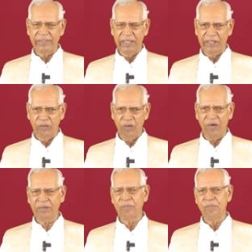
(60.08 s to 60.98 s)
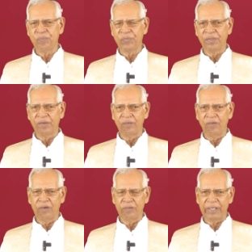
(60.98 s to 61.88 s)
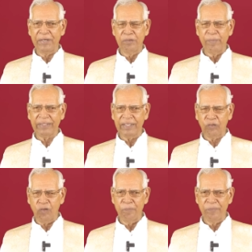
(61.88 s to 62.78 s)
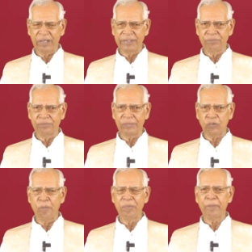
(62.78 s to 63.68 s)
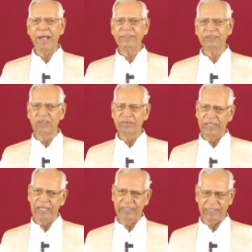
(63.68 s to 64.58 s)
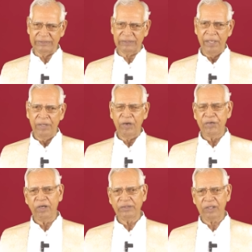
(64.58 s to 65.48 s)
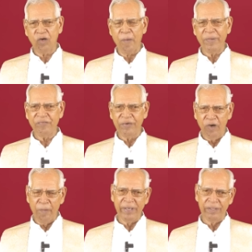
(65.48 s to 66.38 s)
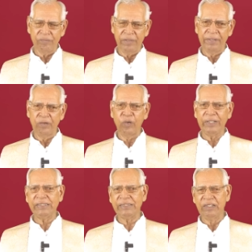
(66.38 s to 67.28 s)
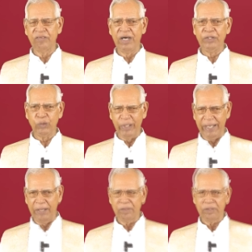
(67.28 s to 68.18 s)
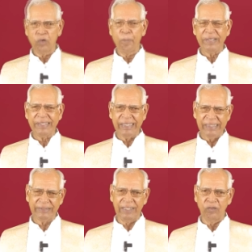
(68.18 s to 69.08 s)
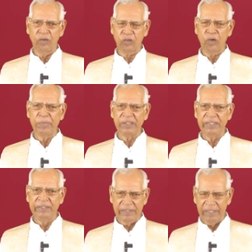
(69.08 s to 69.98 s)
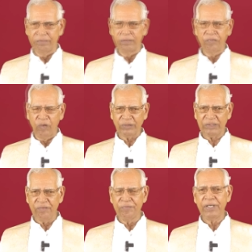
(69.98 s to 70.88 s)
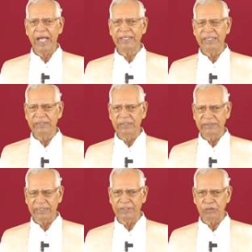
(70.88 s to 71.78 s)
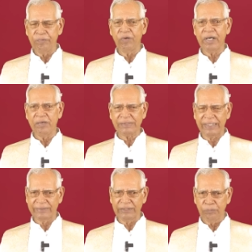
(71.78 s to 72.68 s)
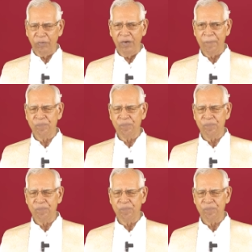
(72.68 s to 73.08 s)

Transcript: either ignore or try to make a compromise the worldly concern. Now, you know, the common phenomenon we notice in the world today, competition or competitive. The philosophy behind it is that if you want to be successful,